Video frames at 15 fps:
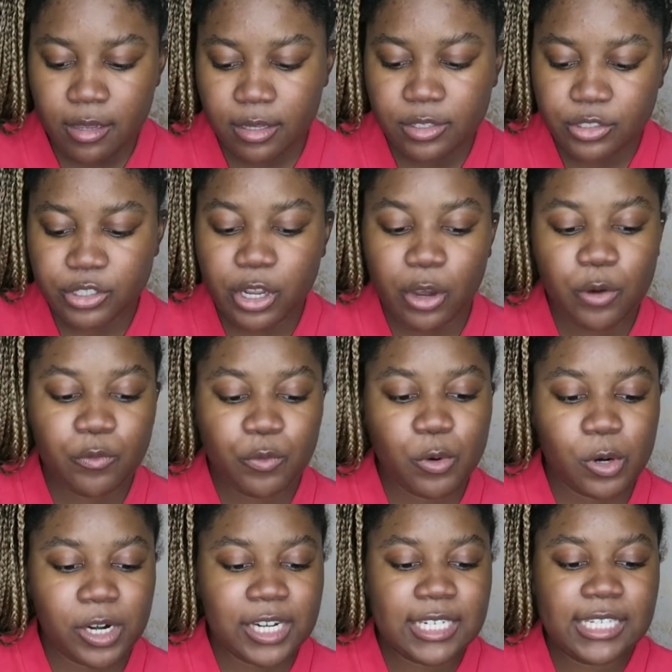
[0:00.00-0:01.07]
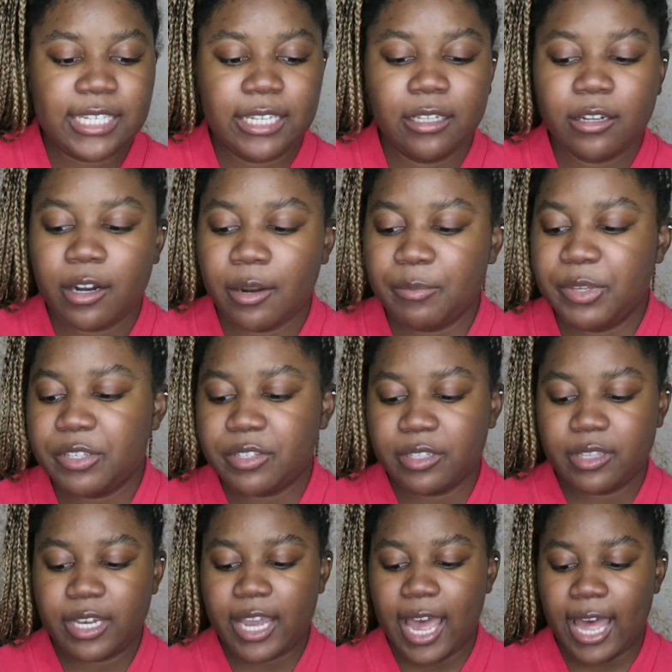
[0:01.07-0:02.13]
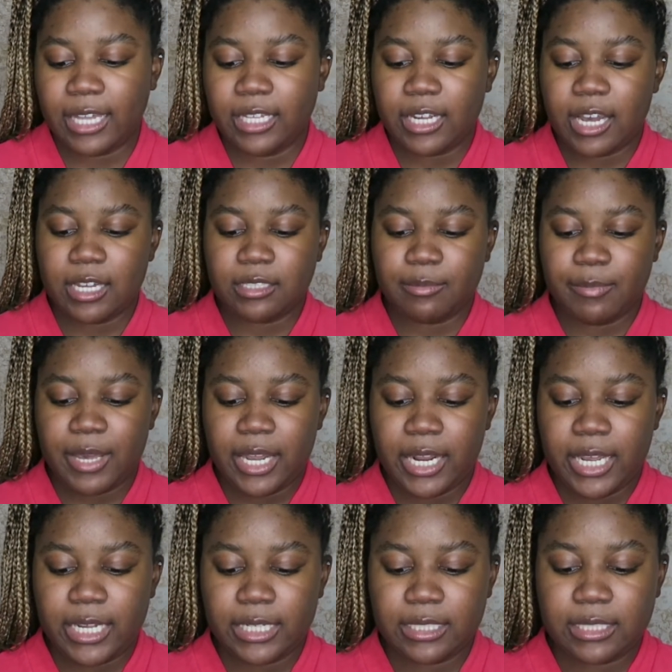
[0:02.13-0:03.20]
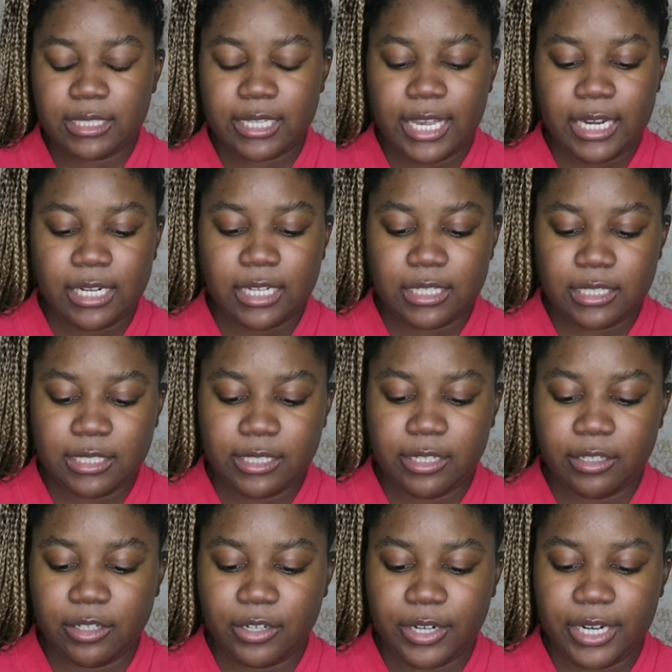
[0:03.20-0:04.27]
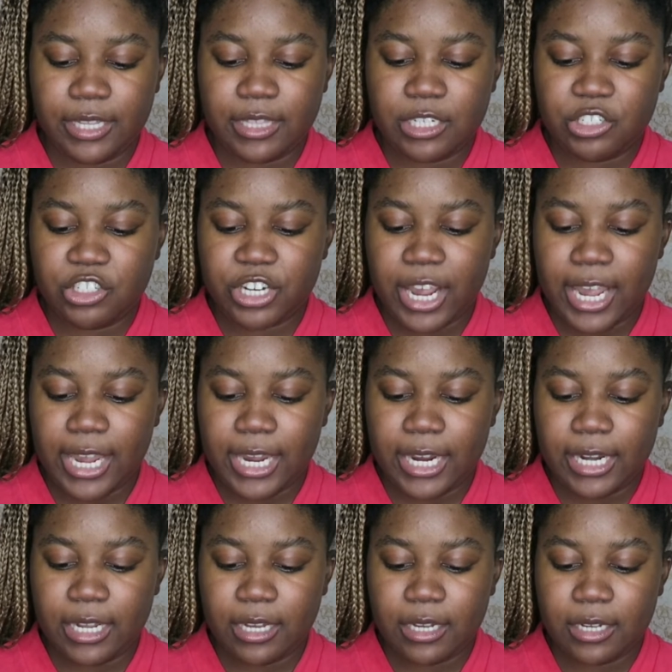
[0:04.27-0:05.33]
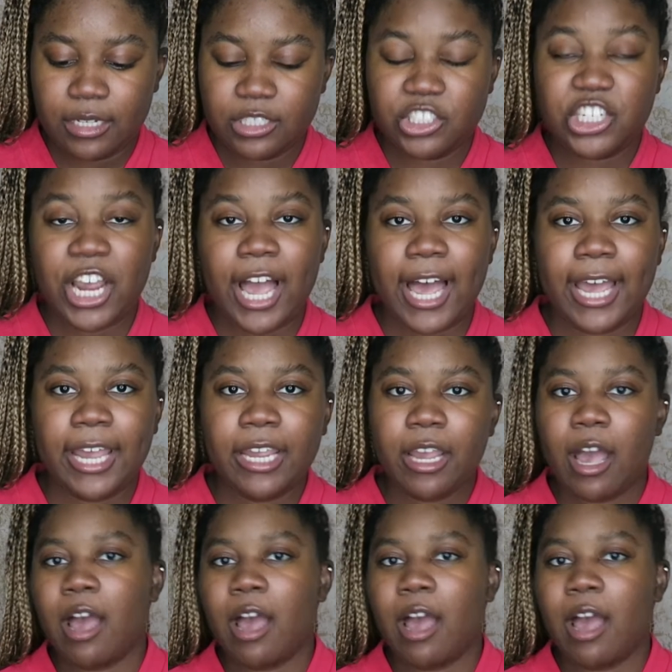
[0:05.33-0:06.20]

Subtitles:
So for concealer, I'm using the Kylie Cosmetics skin concealer in the shade Chai.